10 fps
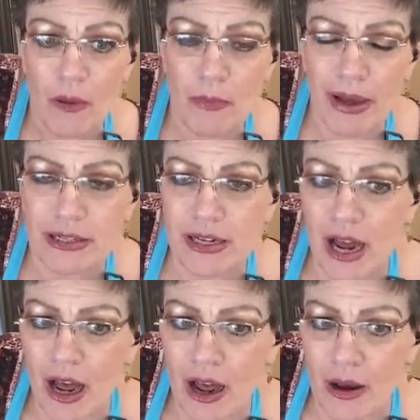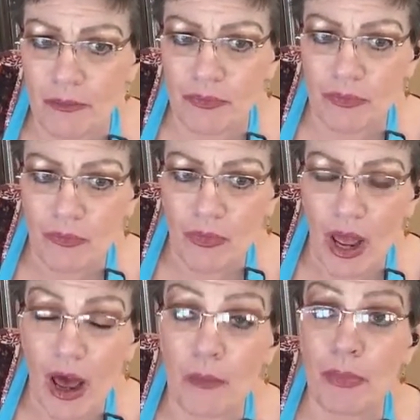But the
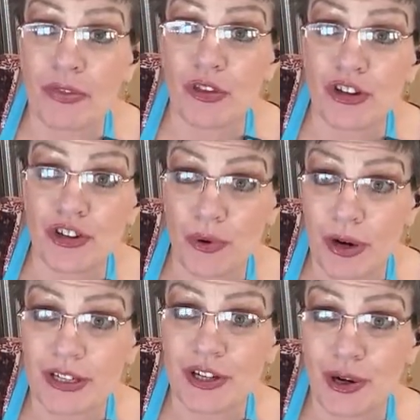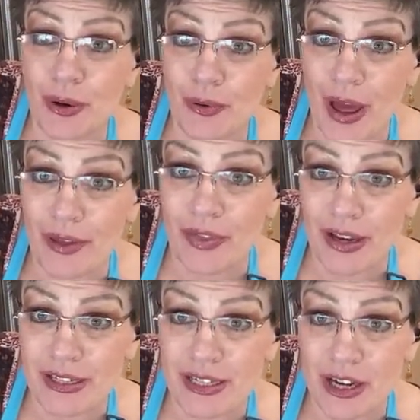shorts, you know, that
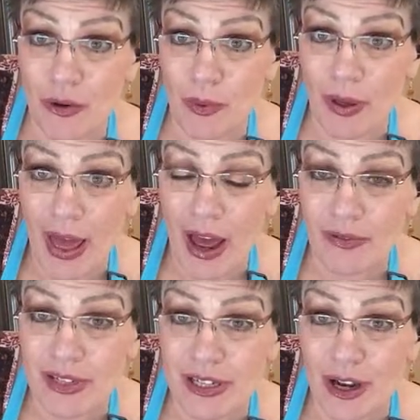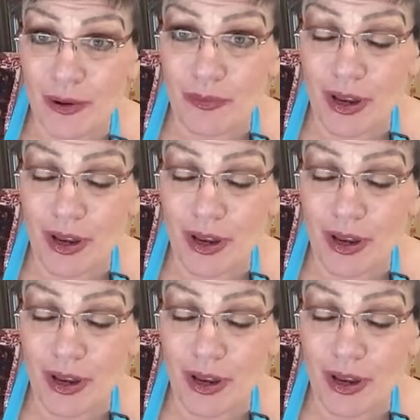they still will have some,